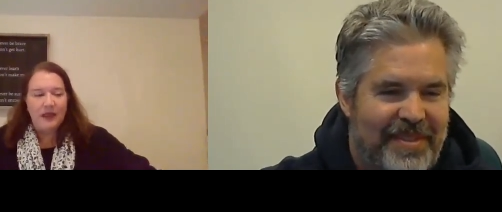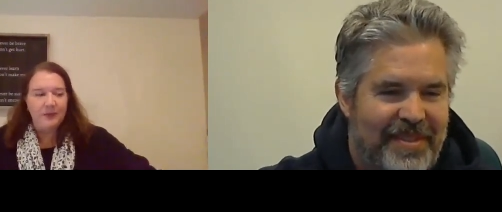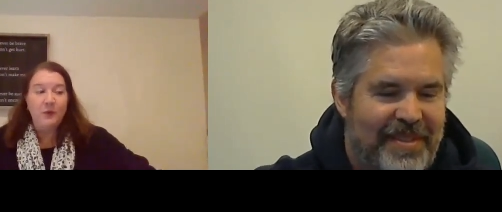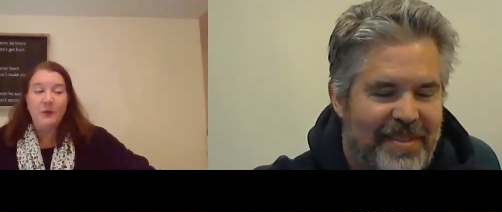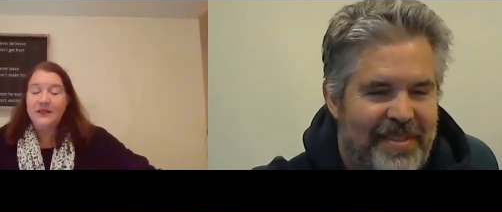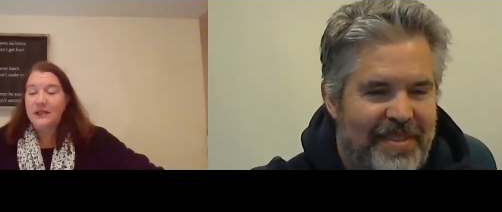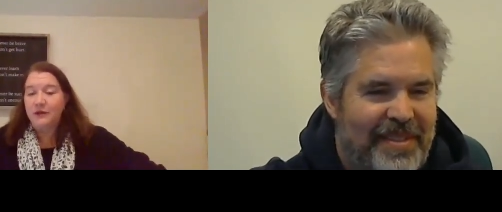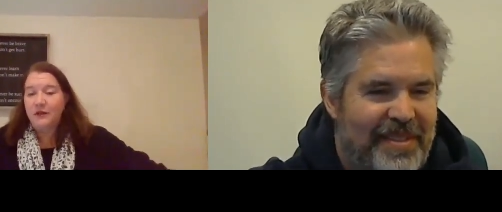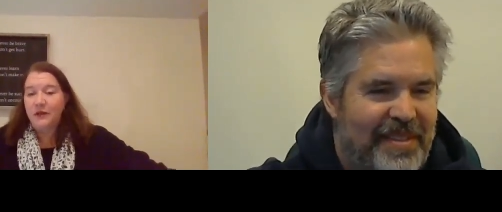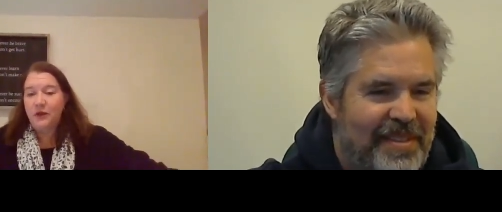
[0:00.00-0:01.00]
Speaker 1: Or my cell
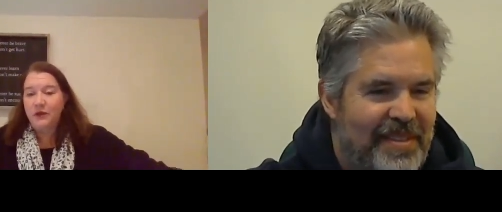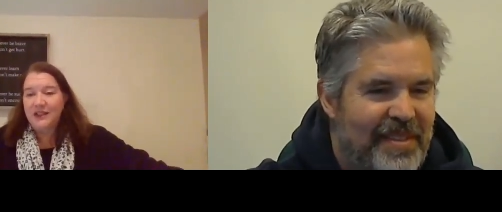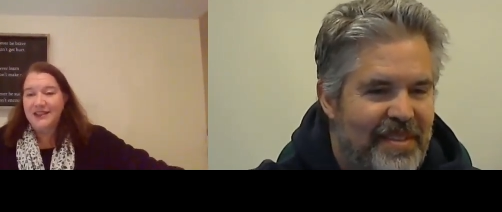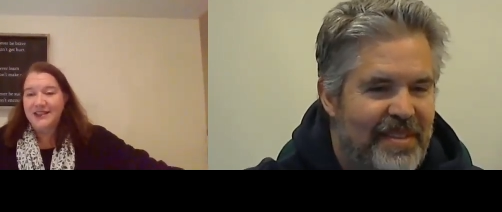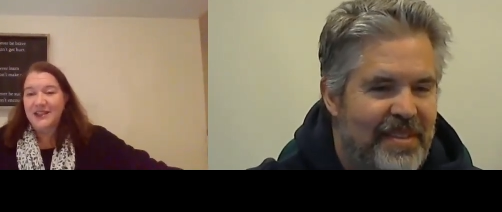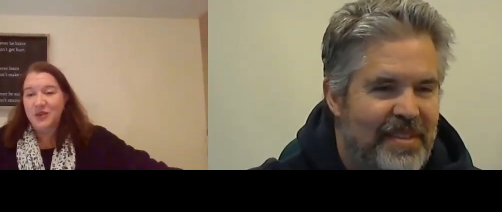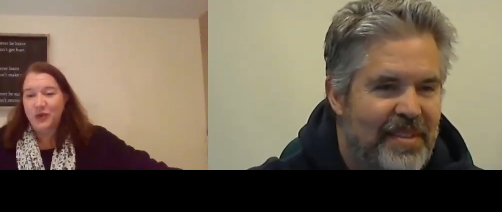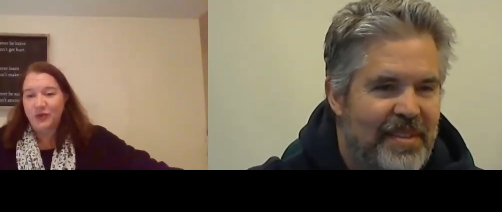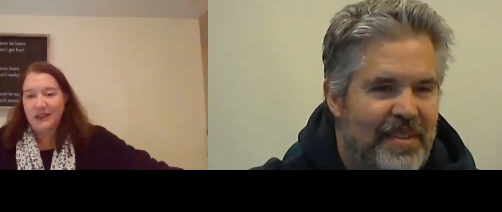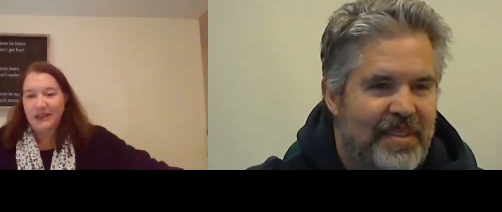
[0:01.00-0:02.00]
phone is
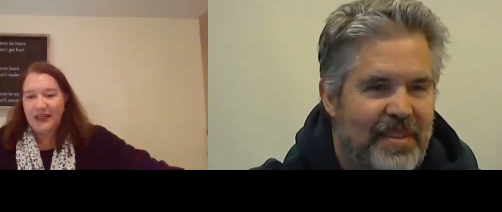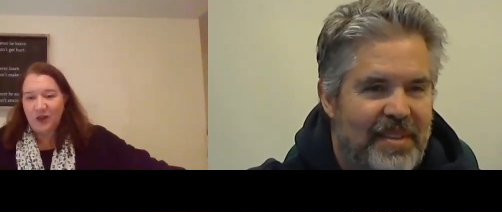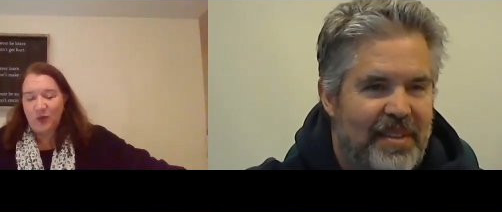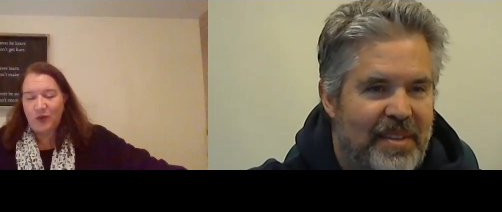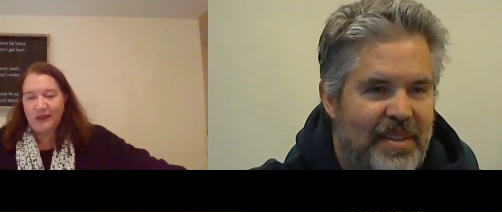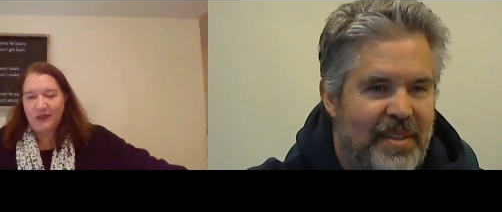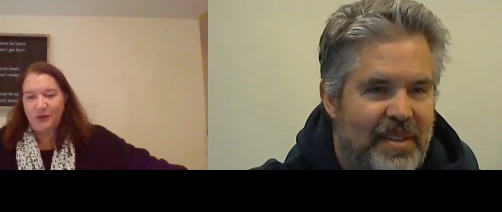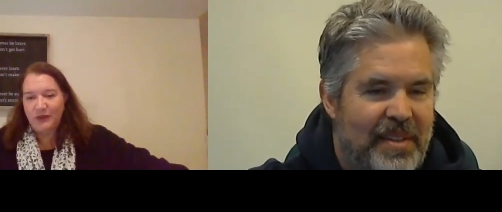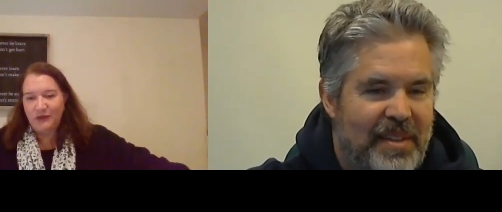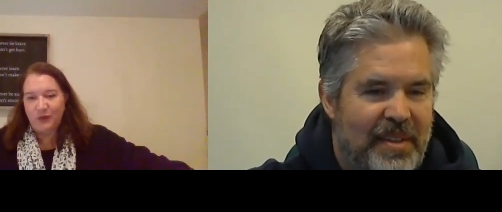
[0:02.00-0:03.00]

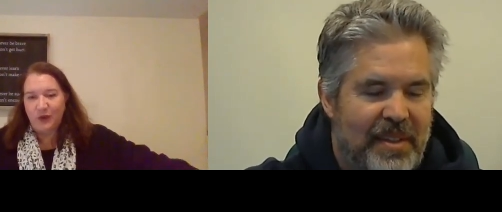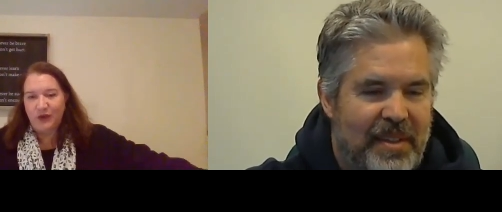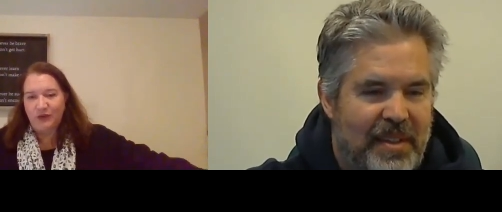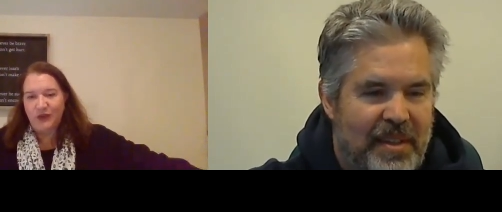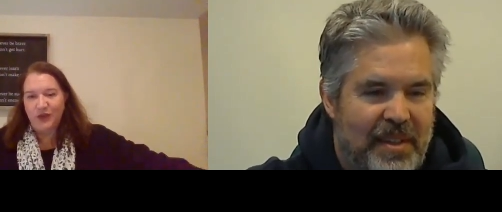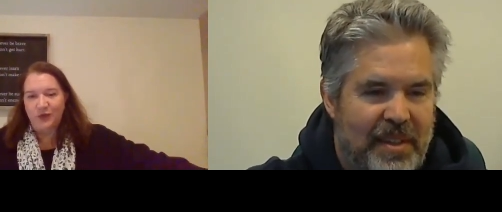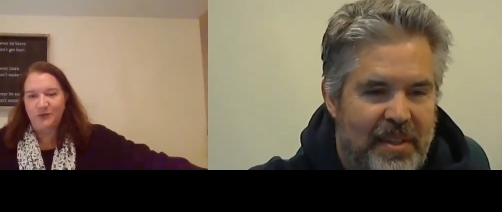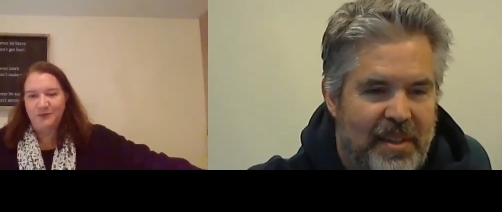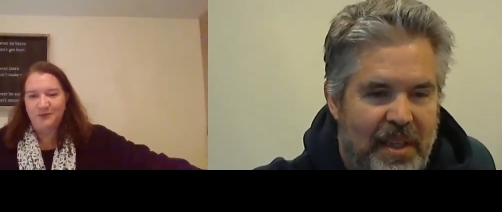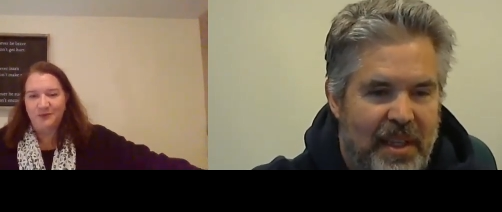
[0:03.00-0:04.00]
603-801-3432.
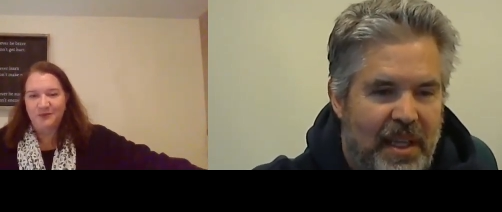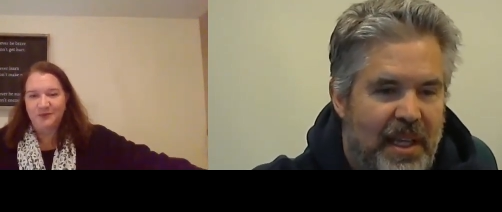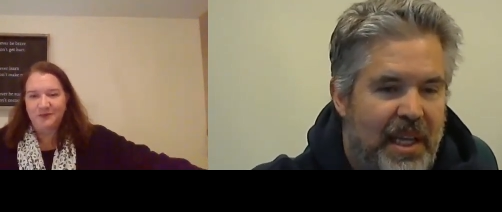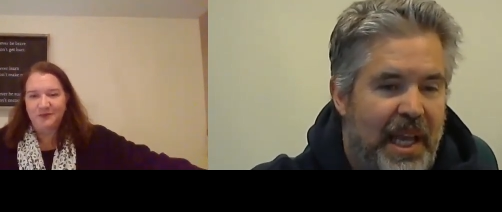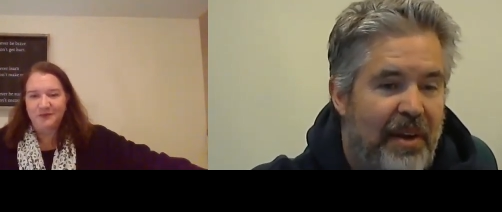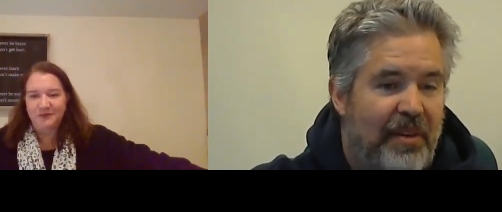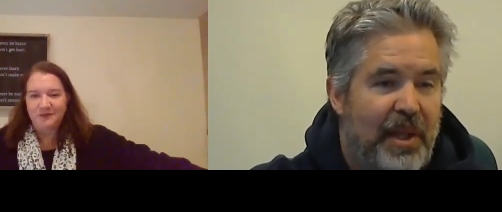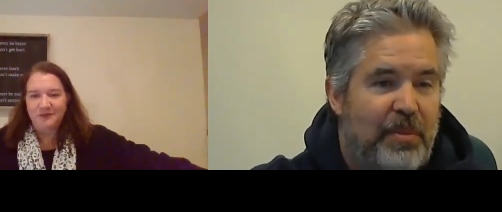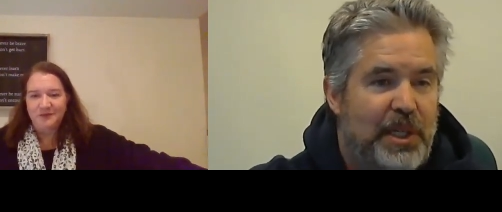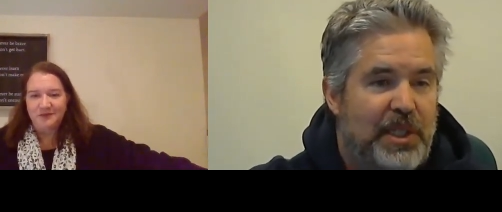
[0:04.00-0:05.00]

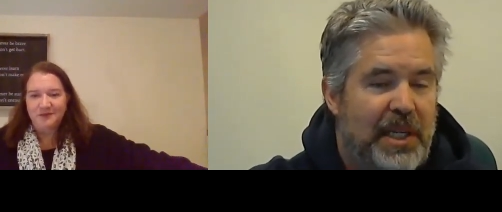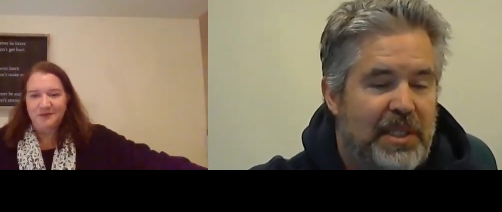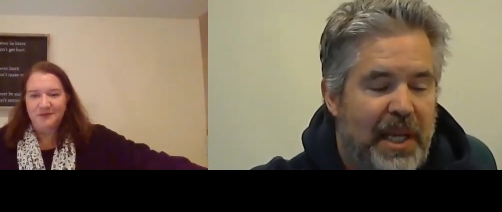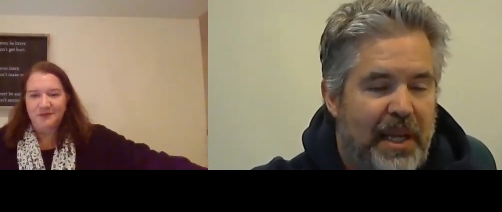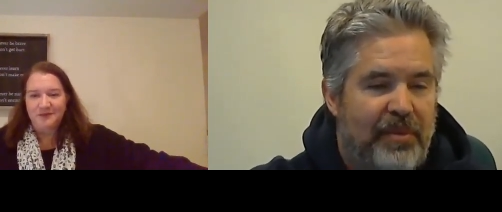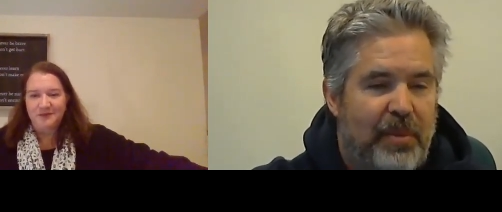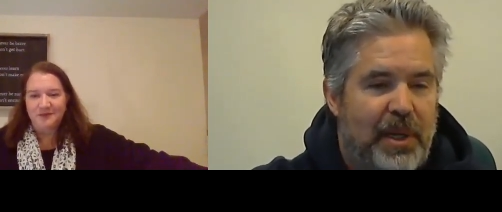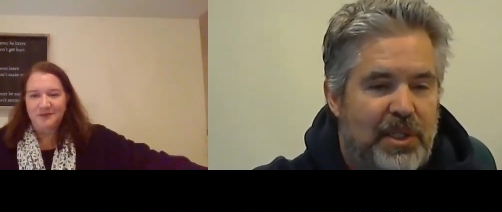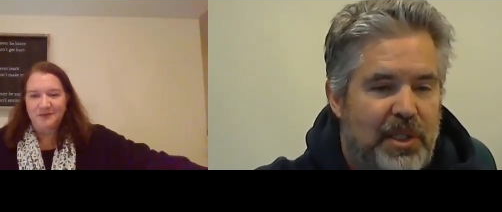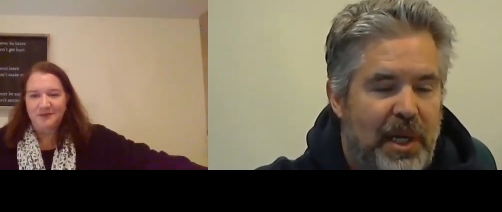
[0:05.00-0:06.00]
Speaker 2: Karen, really appreciate you taking a
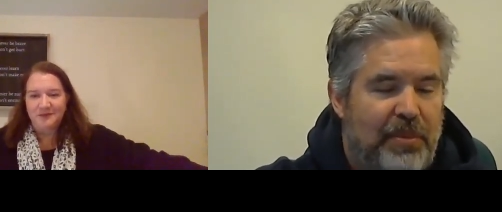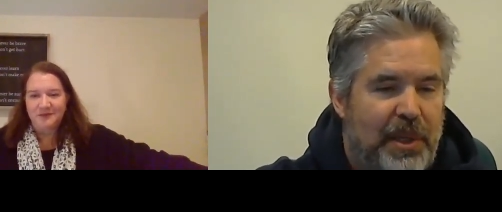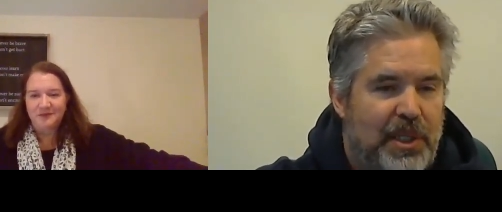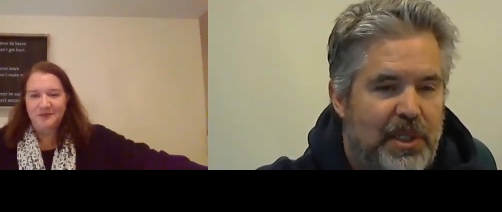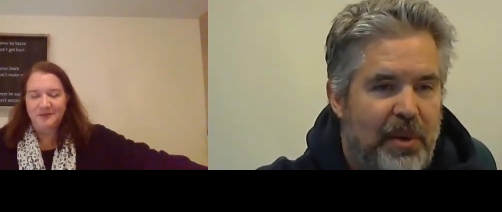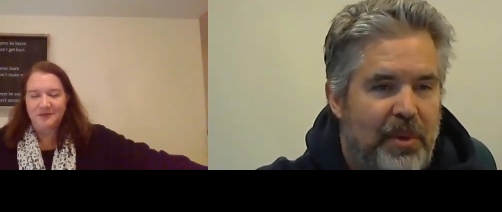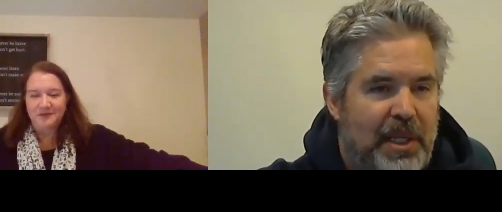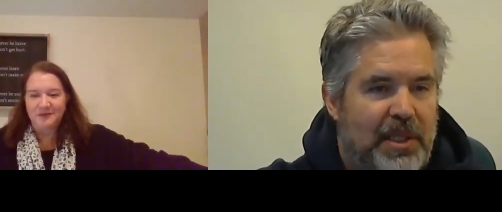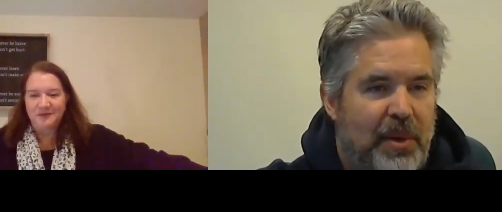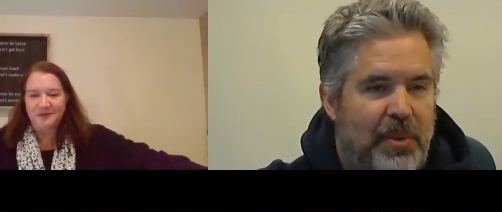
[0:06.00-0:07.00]
few minutes to jump on the
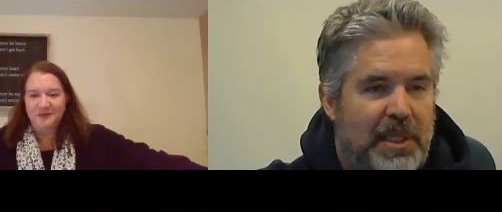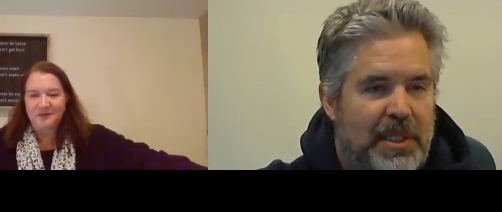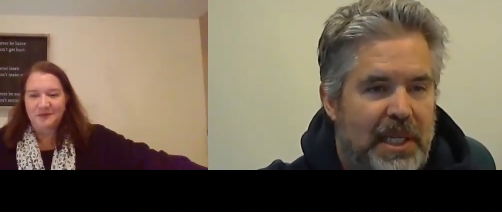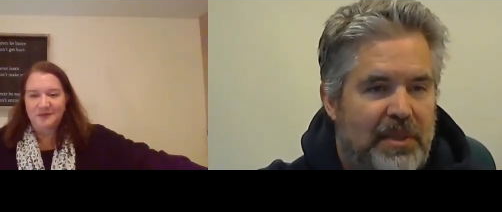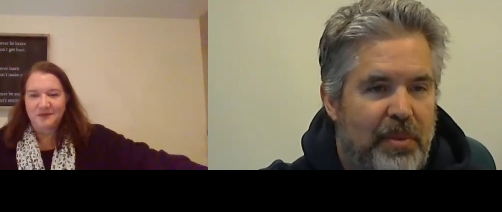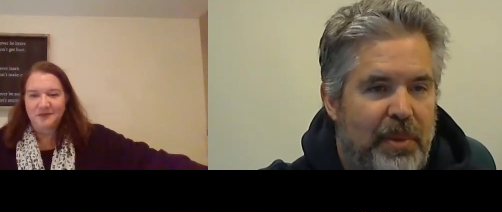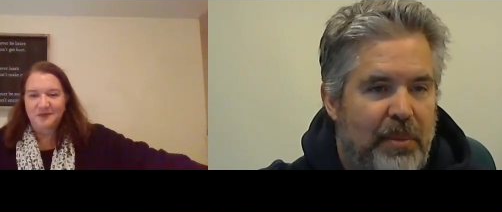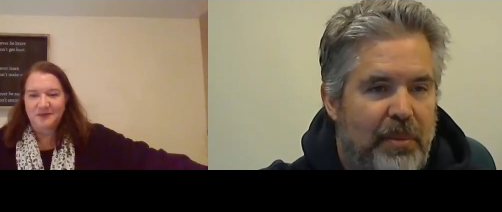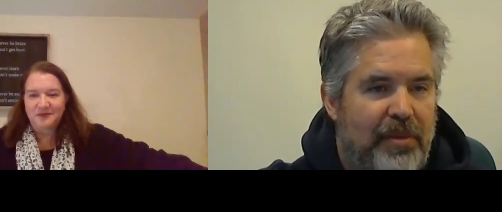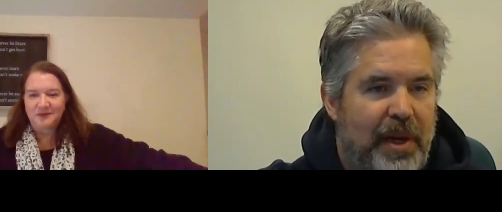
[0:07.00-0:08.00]
show. And as always, thanks for
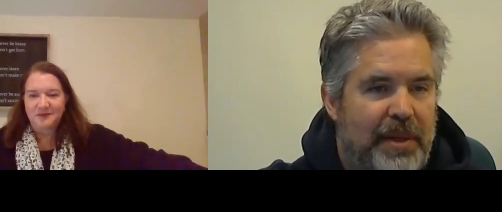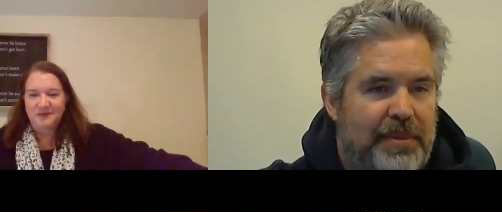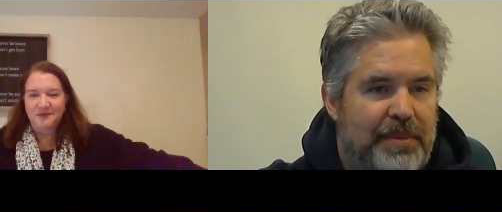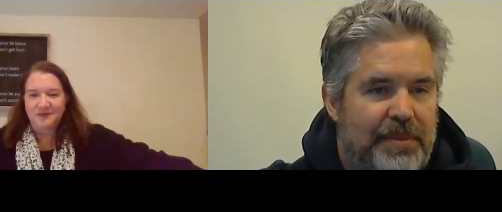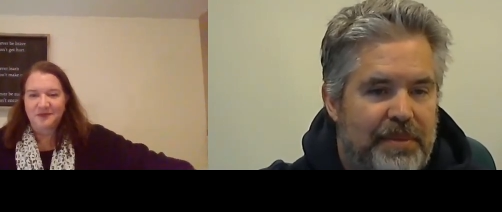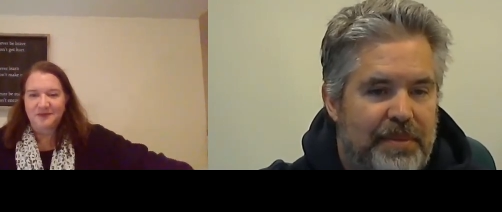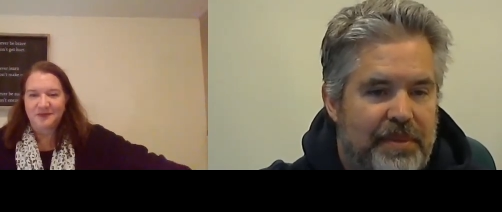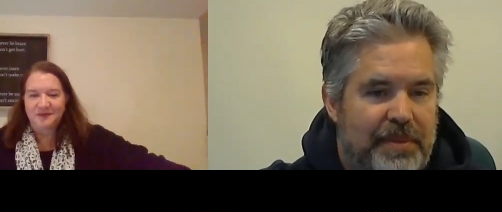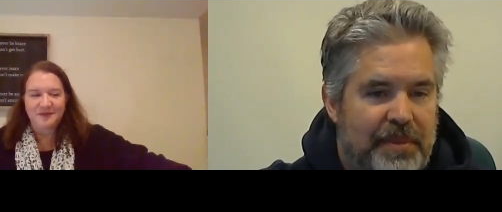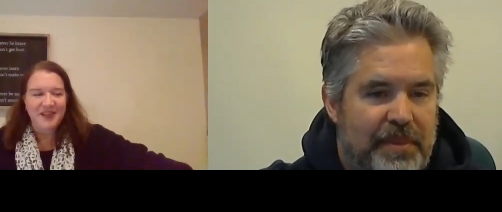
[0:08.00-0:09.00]
being my friend.
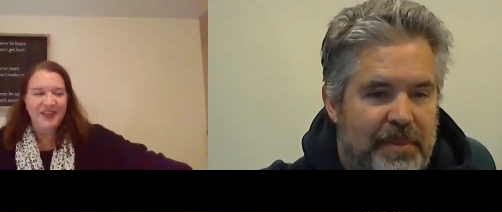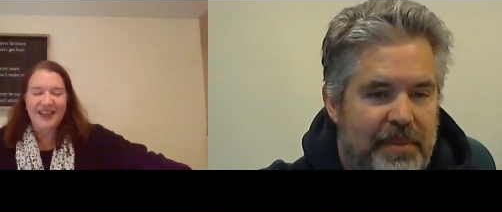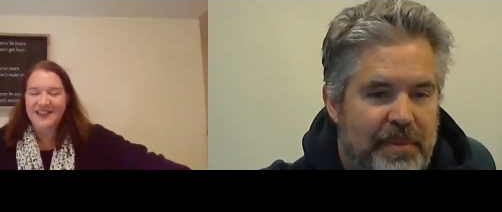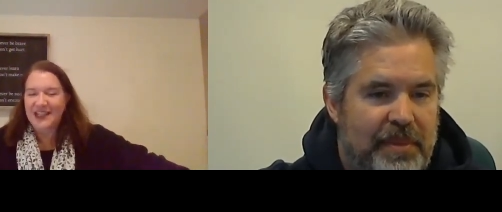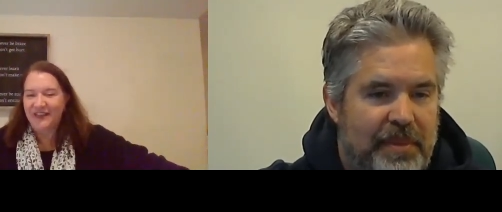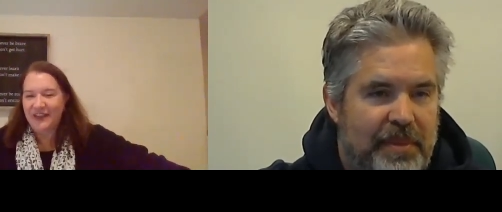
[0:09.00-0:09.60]
Speaker 1: Thanks, Kevin.